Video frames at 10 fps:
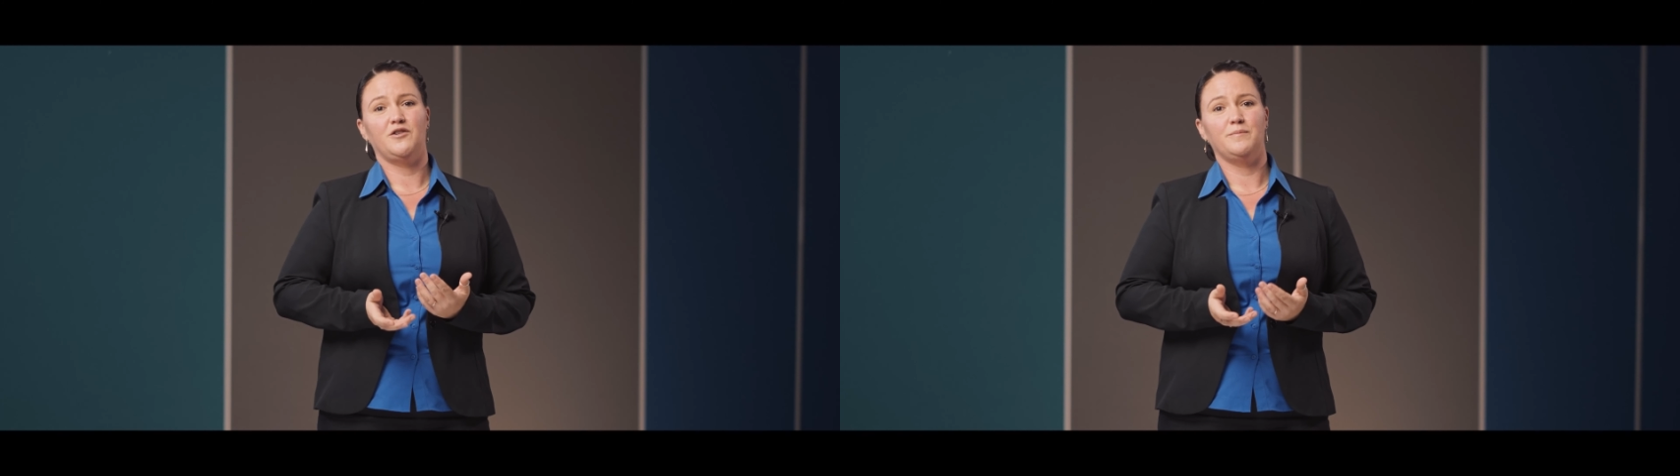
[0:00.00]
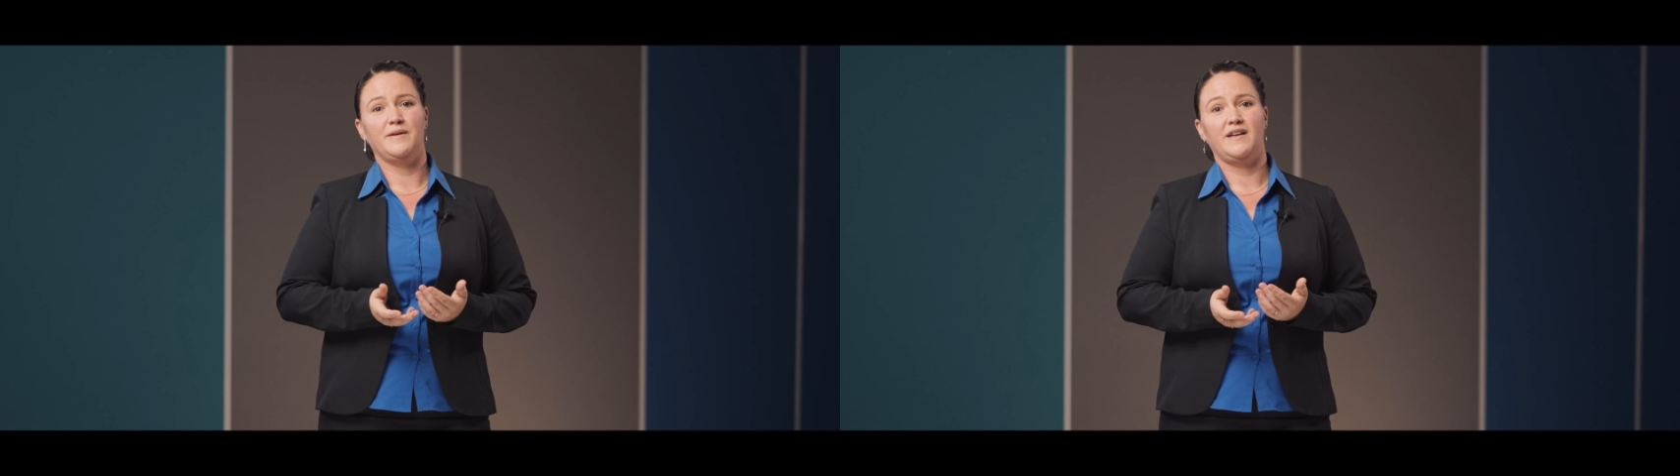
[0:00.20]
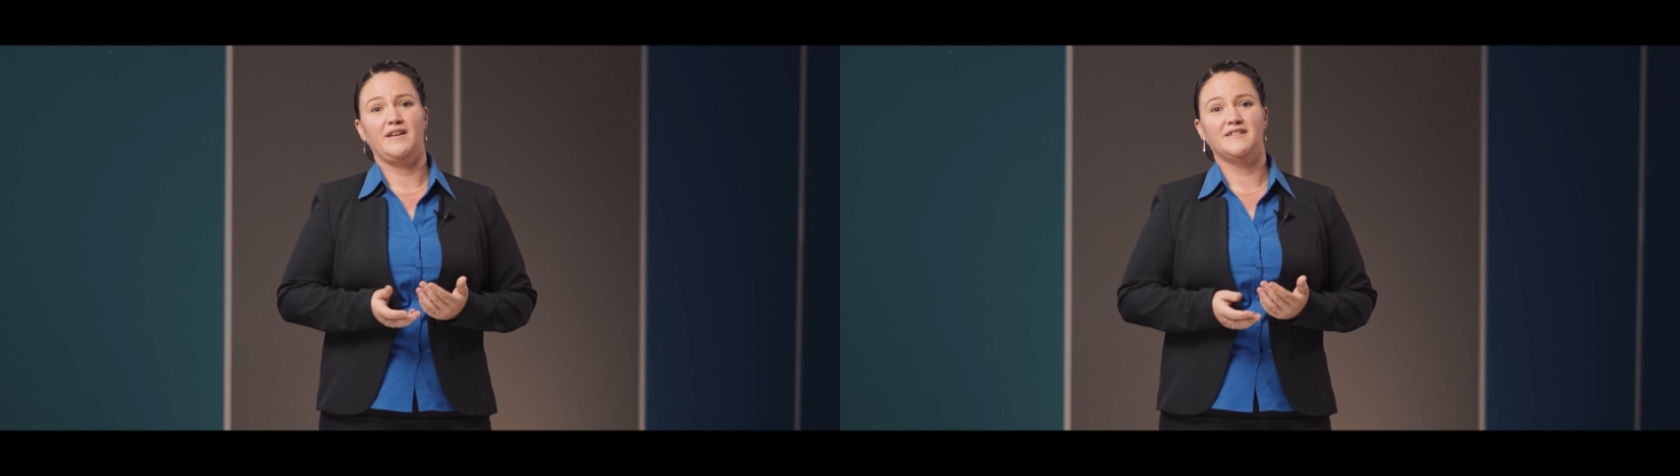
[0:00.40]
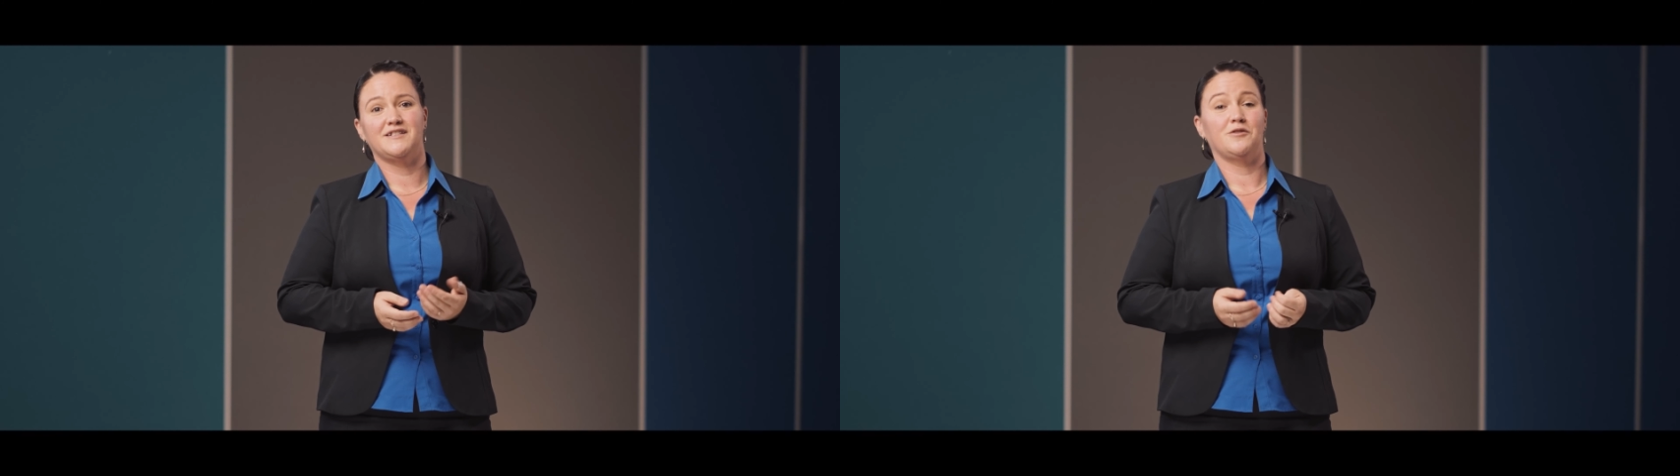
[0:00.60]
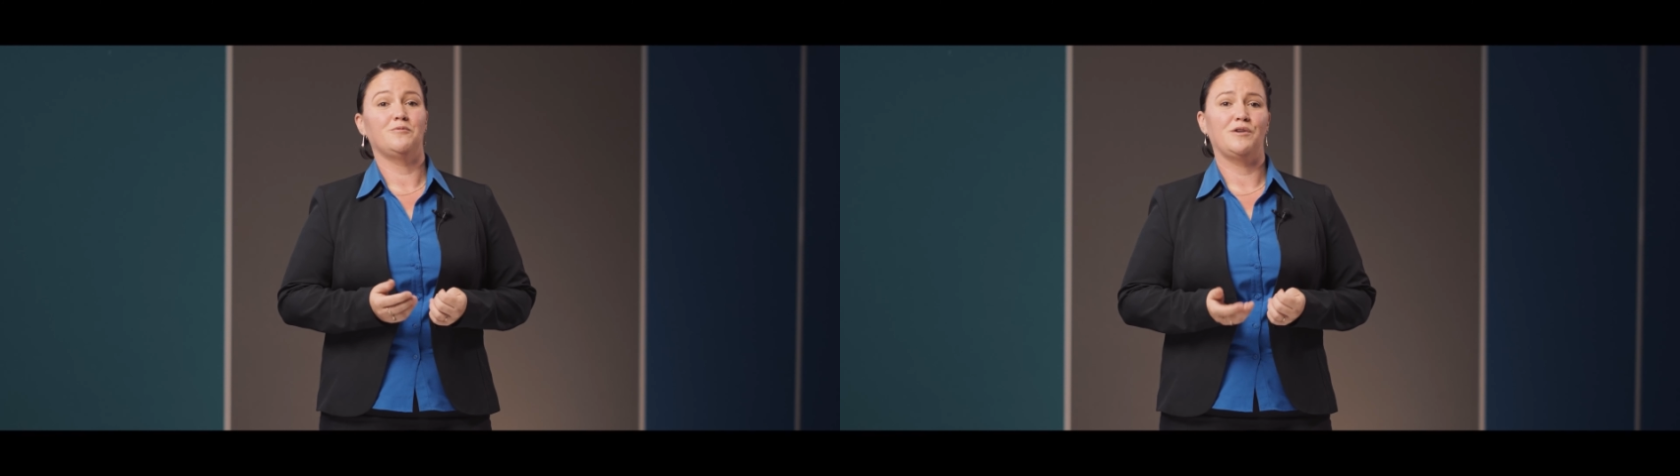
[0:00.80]
not be
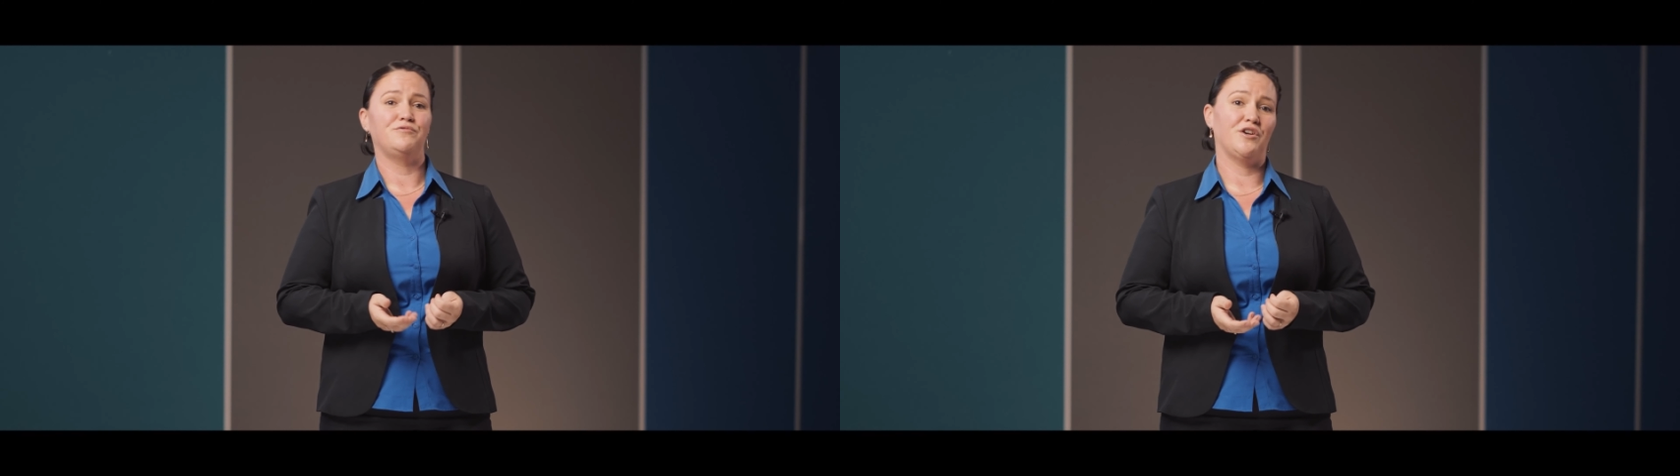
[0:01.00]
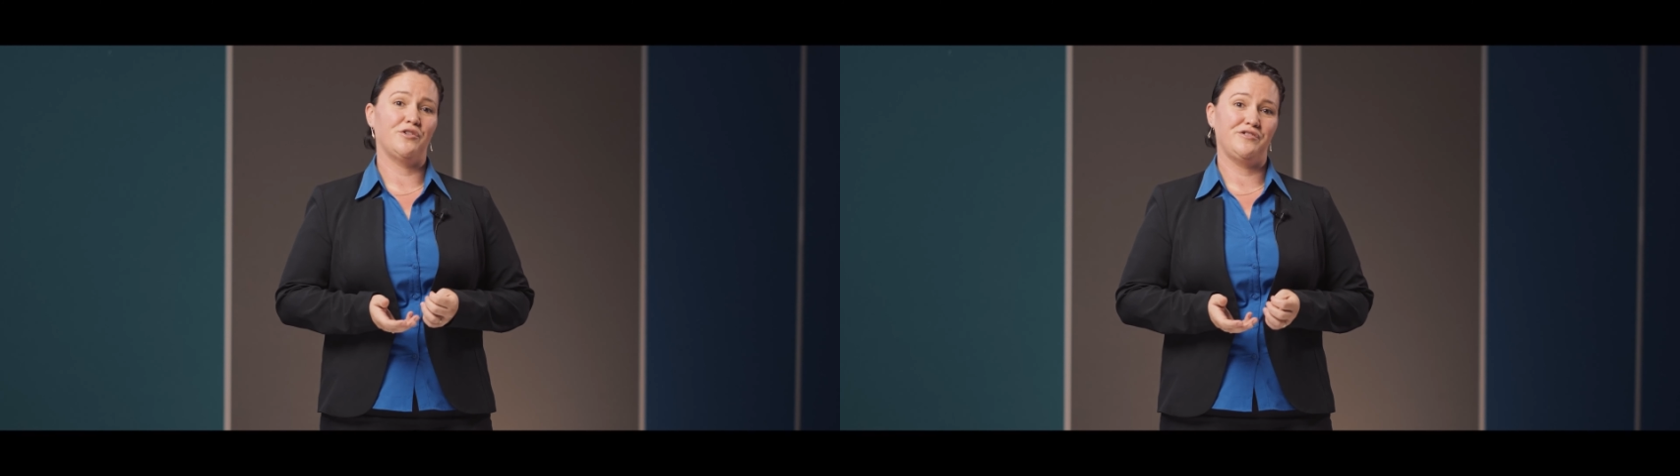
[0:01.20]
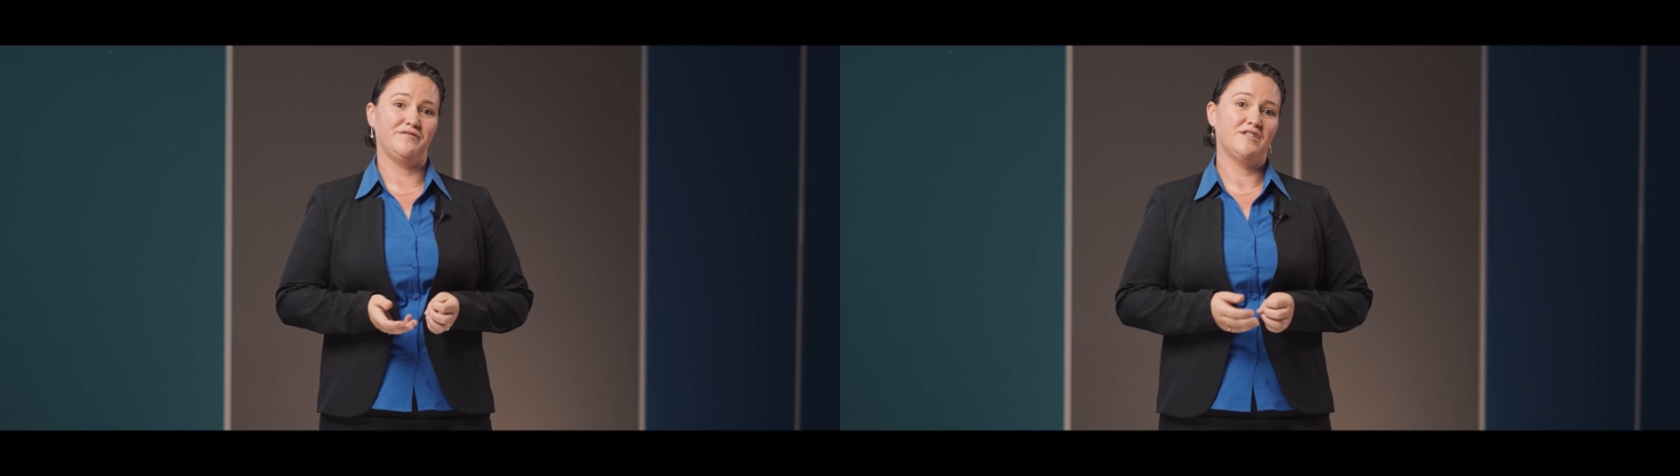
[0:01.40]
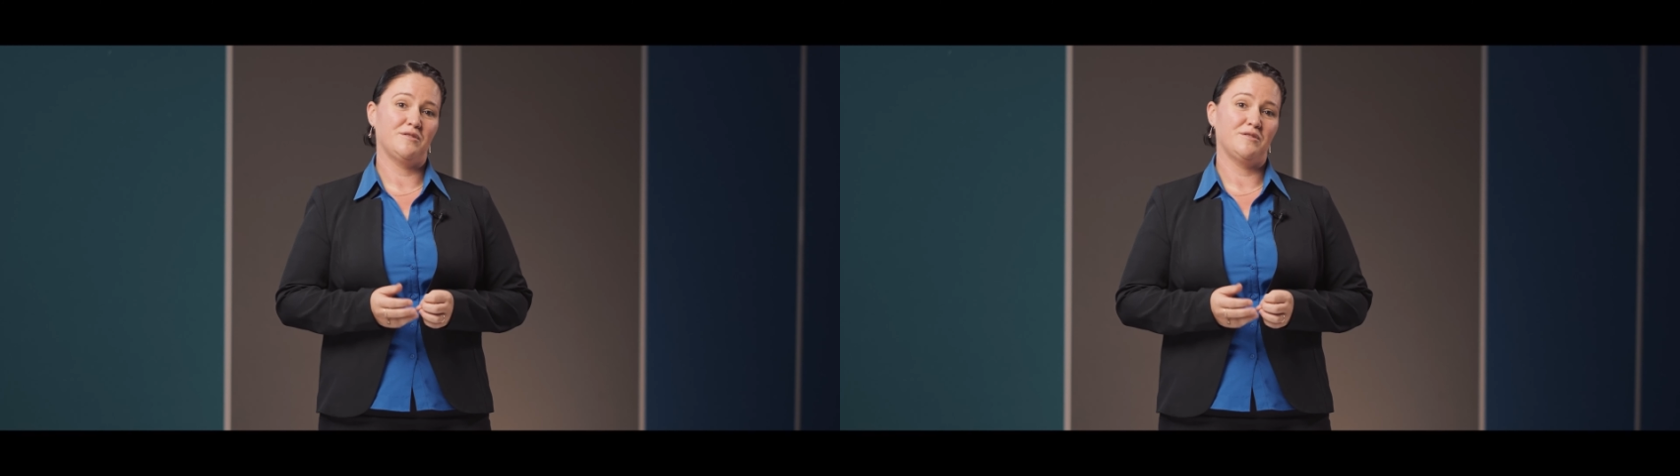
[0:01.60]
so well known